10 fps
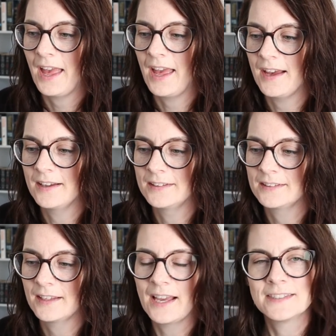
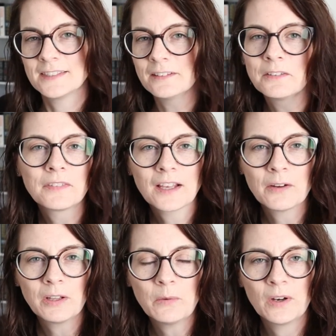And I still don't think I
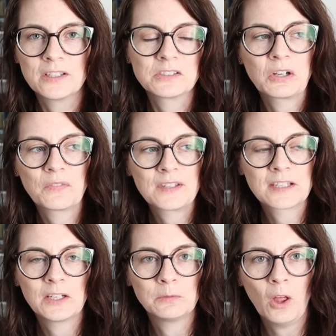really want to start this
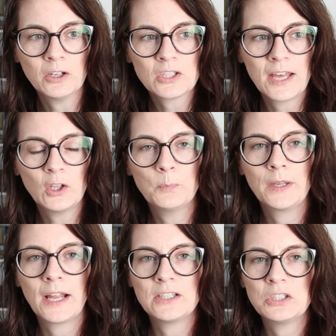kind of vlog channel,
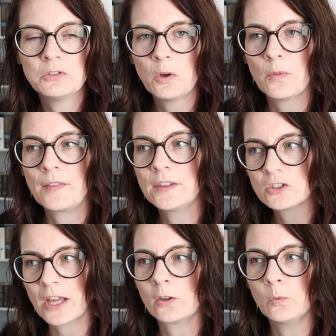but I do know that this
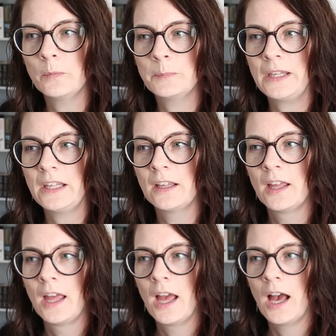channel will be
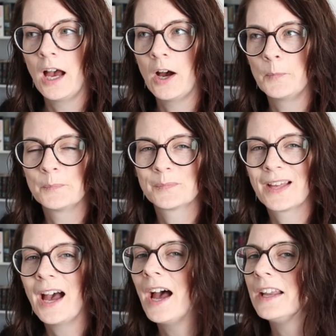
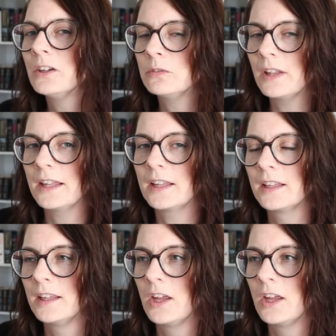kind of like